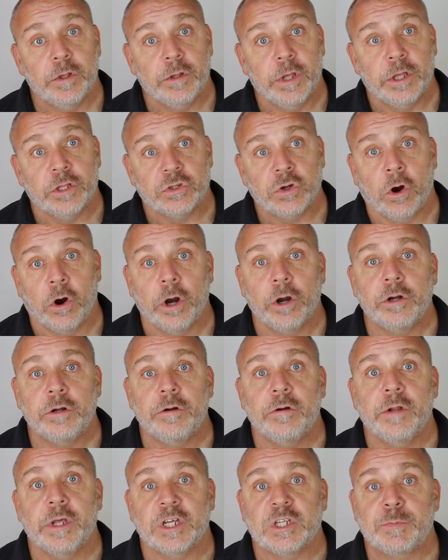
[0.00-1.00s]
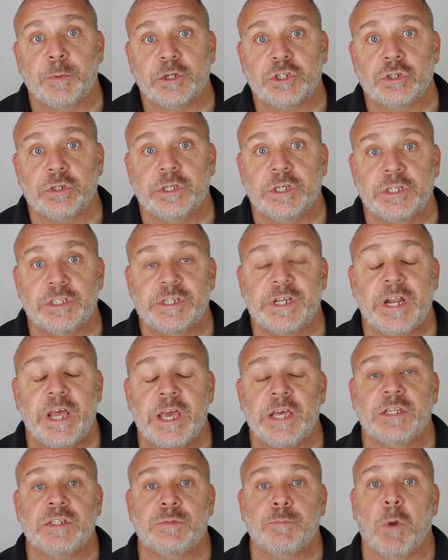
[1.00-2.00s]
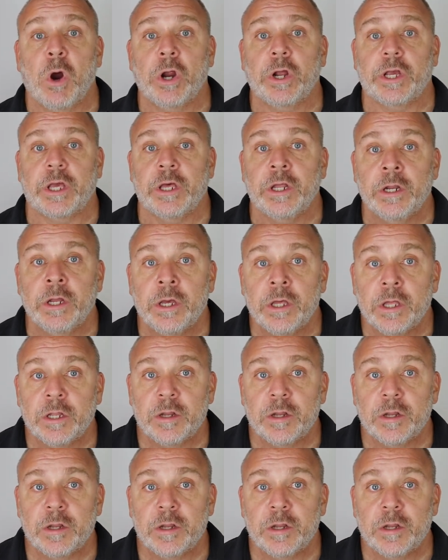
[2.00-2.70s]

it's hard, especially in today's market,